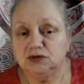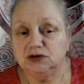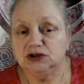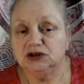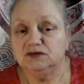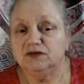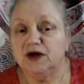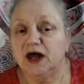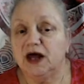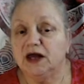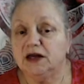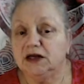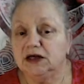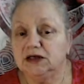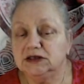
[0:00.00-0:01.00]
of
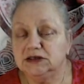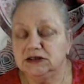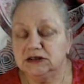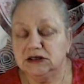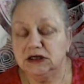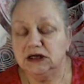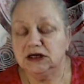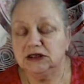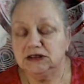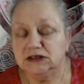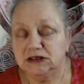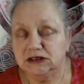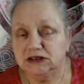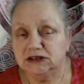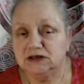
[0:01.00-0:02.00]
any
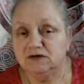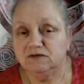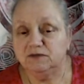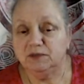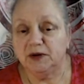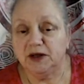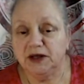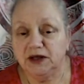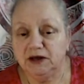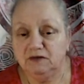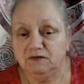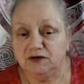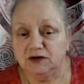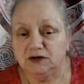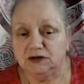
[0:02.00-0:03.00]
addictive
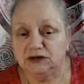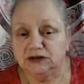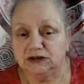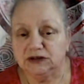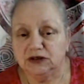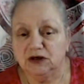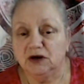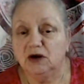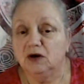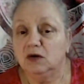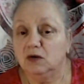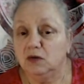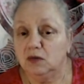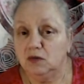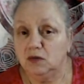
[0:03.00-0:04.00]
behaviors
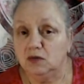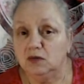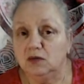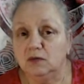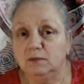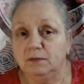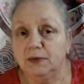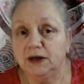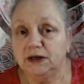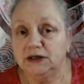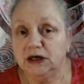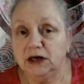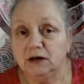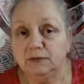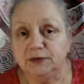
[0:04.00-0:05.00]
or bad
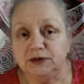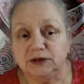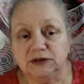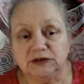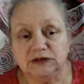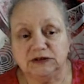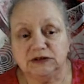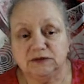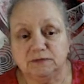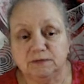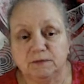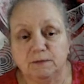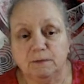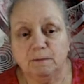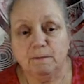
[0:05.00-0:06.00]
habits.
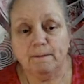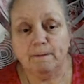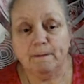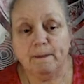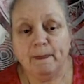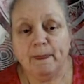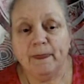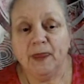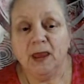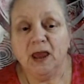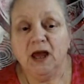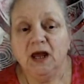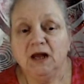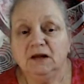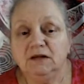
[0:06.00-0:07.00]

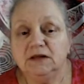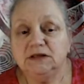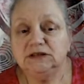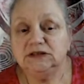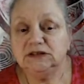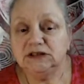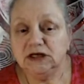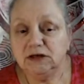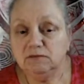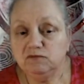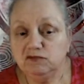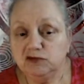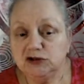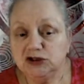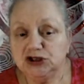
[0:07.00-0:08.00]
The same
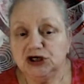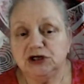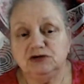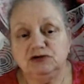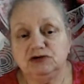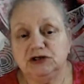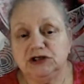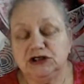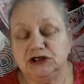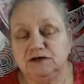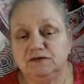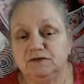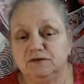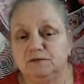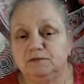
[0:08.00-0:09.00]

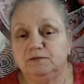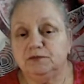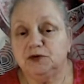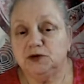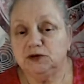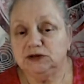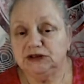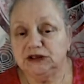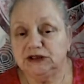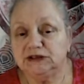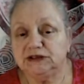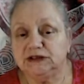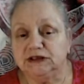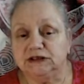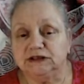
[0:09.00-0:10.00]
regenerative
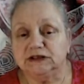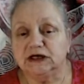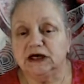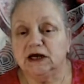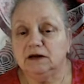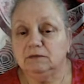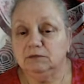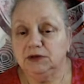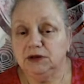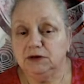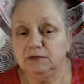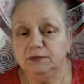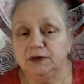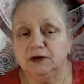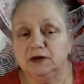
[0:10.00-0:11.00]
processes can be
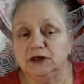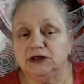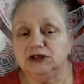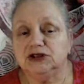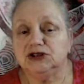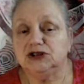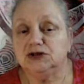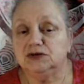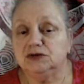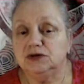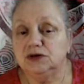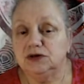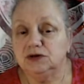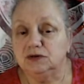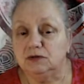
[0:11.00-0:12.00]
applied to your
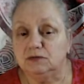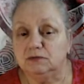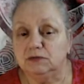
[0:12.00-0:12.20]
home,